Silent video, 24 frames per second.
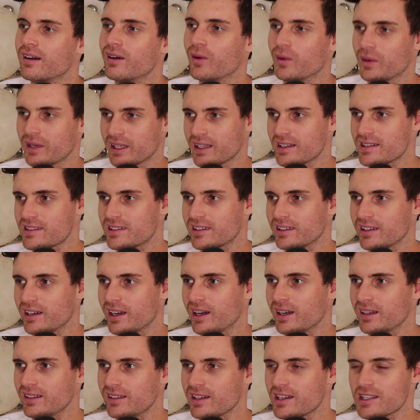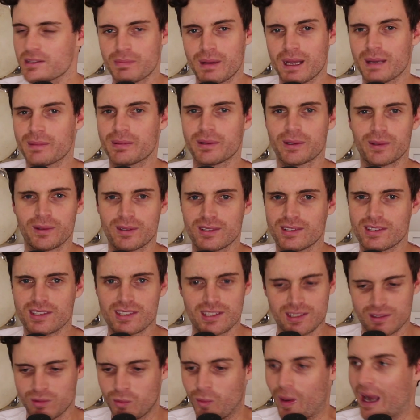audience, you know? Those people who are
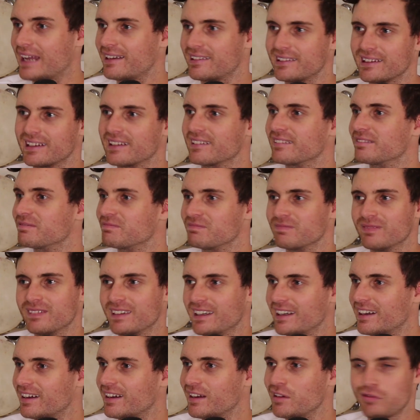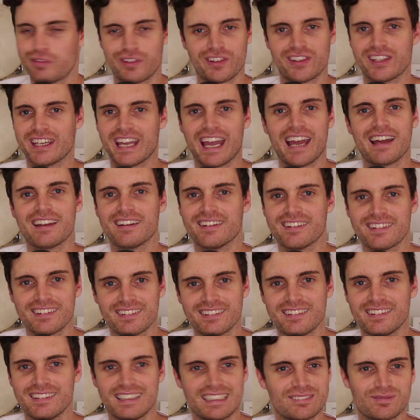just waiting for the end.
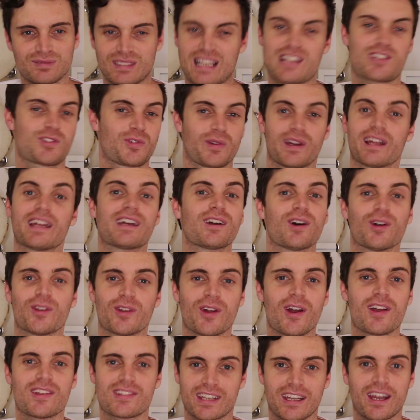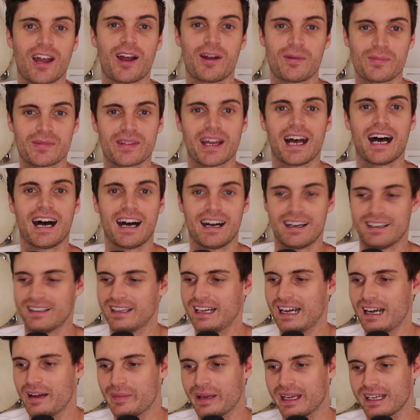That's really all nursing homes are.
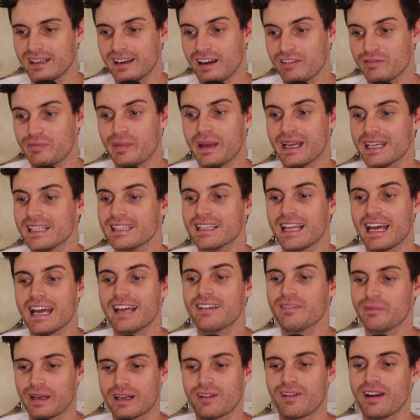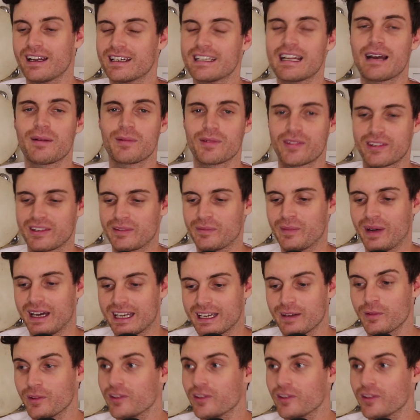I mean, I've been there. My granddad was in one. It